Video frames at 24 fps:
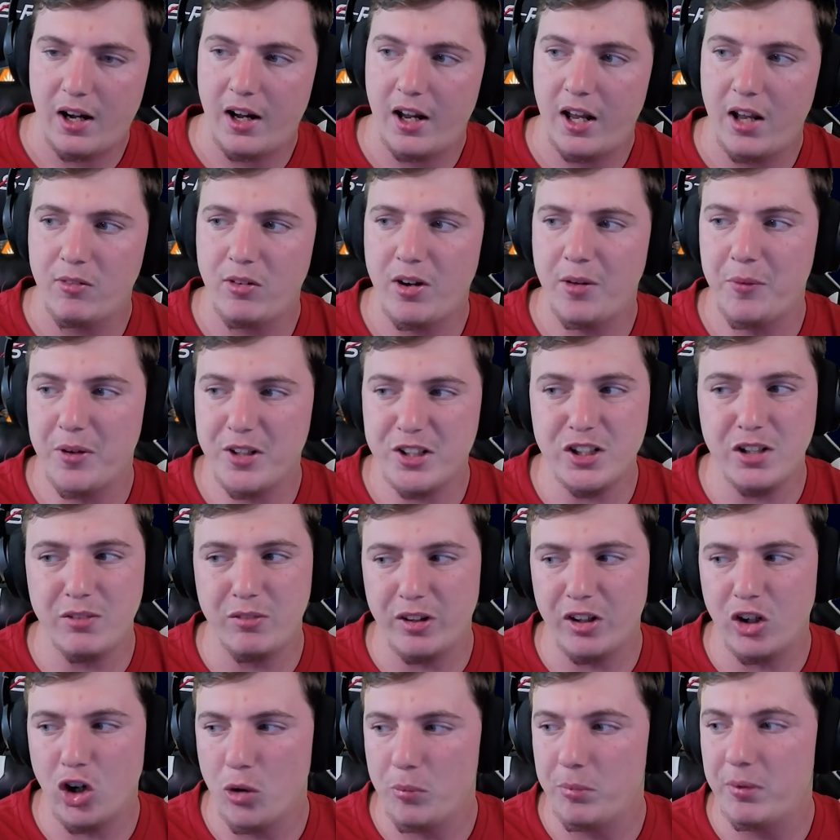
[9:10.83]
I'm
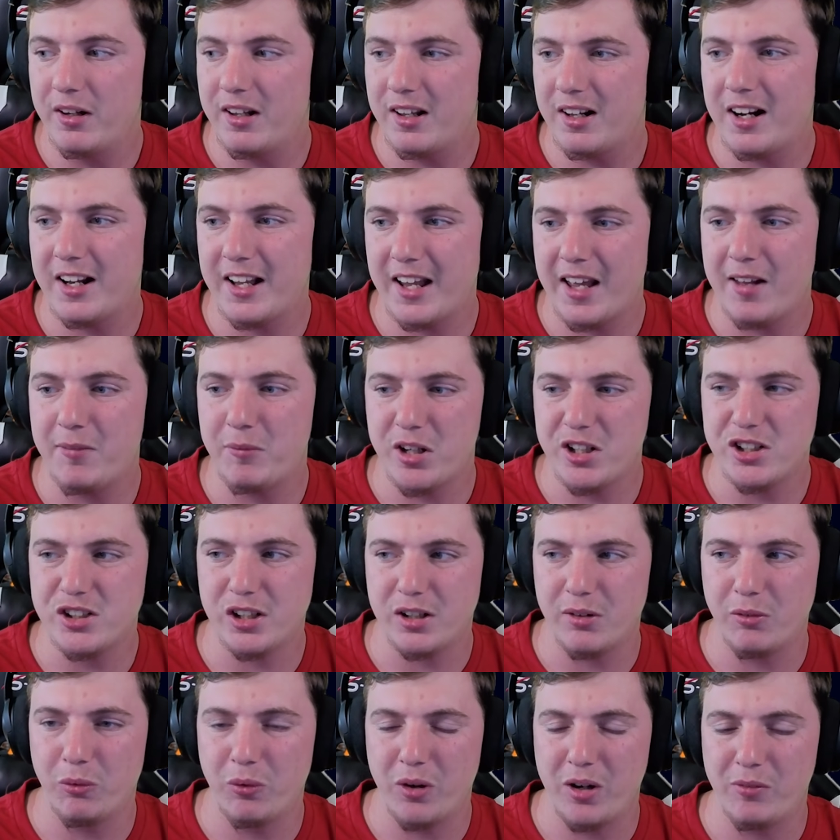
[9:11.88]
actually really hoping that I
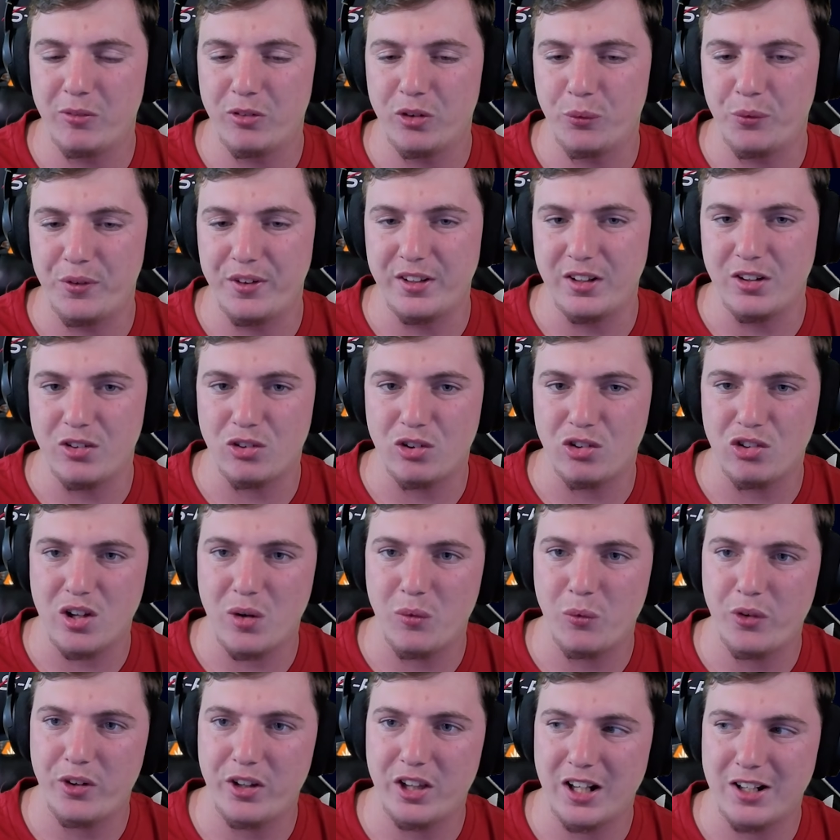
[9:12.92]
am actually able to win this,
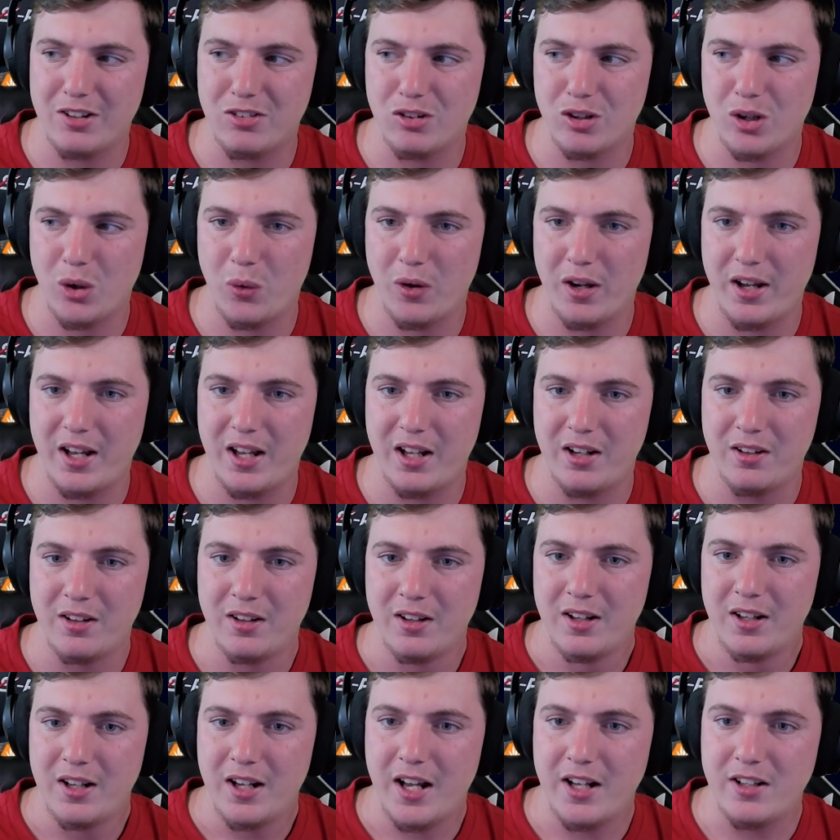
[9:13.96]
because I would like to go
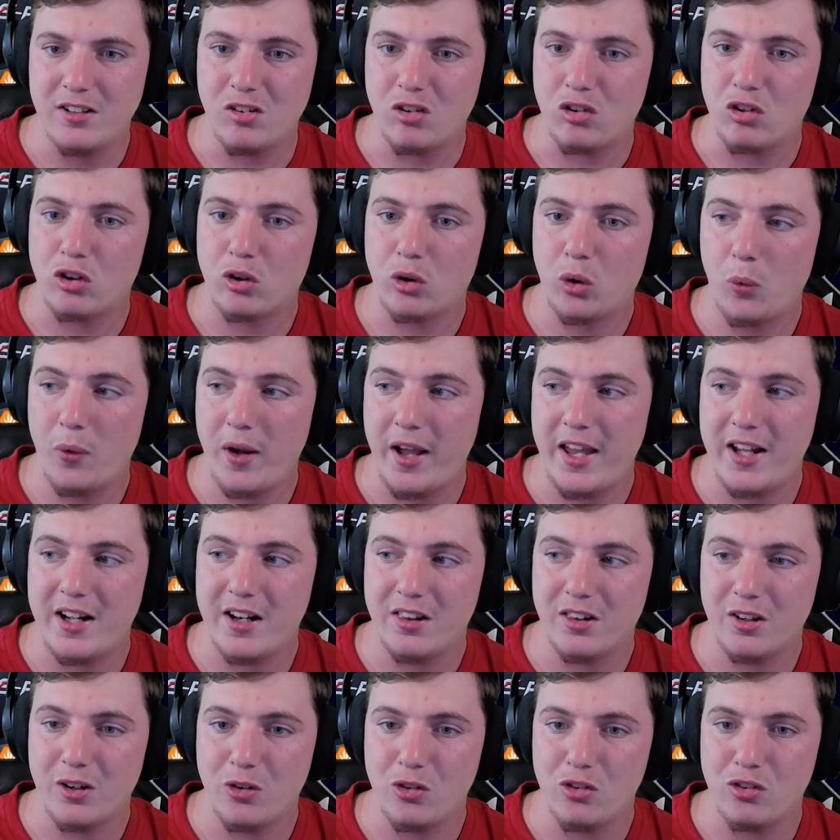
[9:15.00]
ahead and just throw
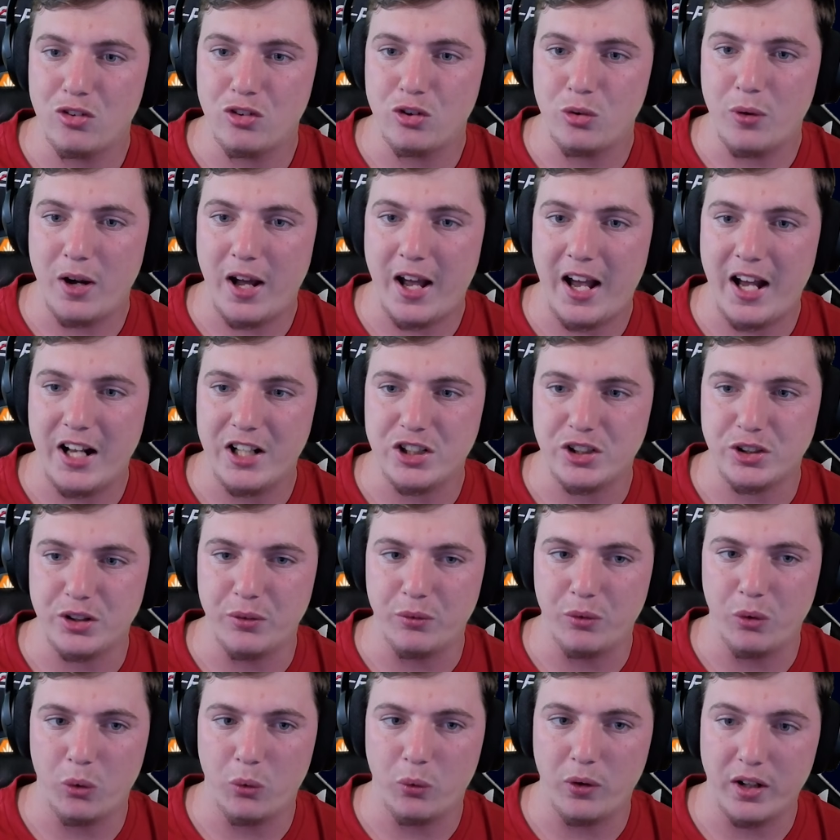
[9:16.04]
8 of those into a
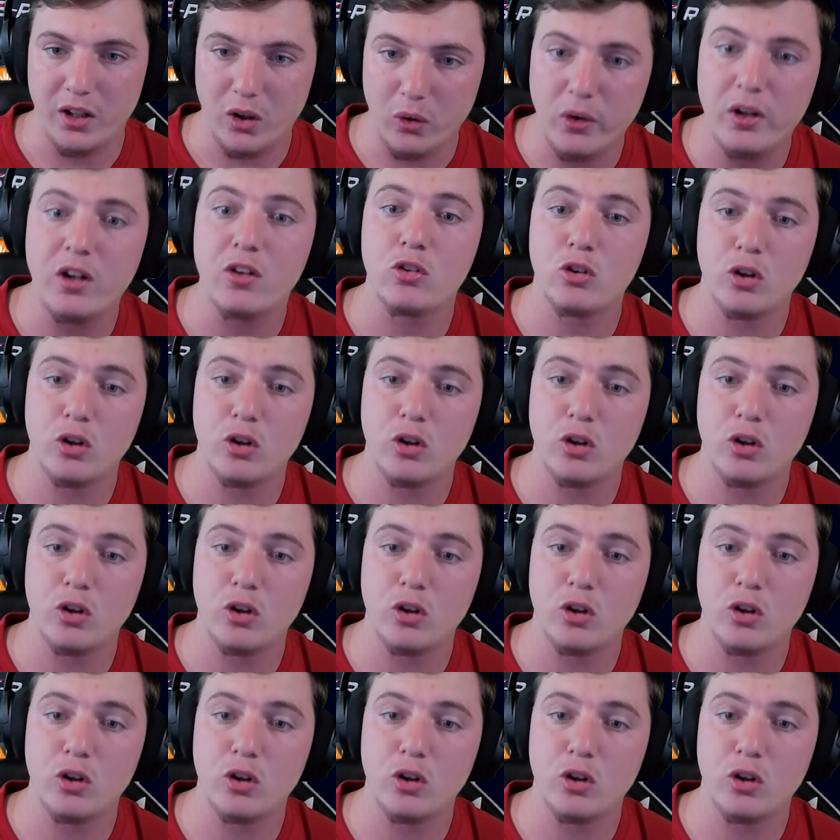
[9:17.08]
hatchery real quick.